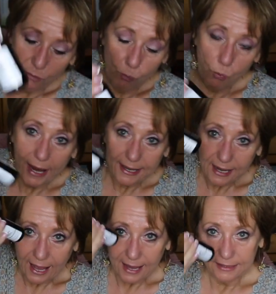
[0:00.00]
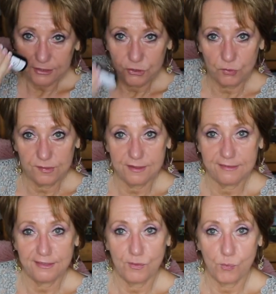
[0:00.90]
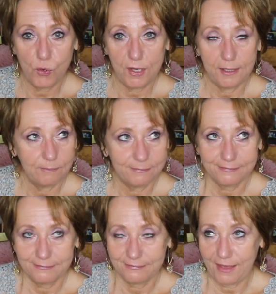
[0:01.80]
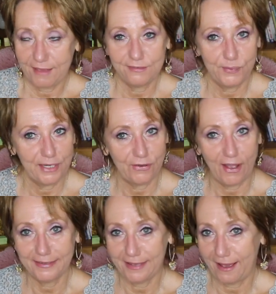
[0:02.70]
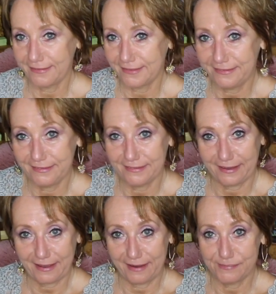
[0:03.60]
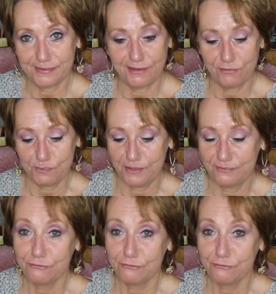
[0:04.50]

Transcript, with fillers: When I use this in the morning, I swear to God, guys, this is like unbelievable,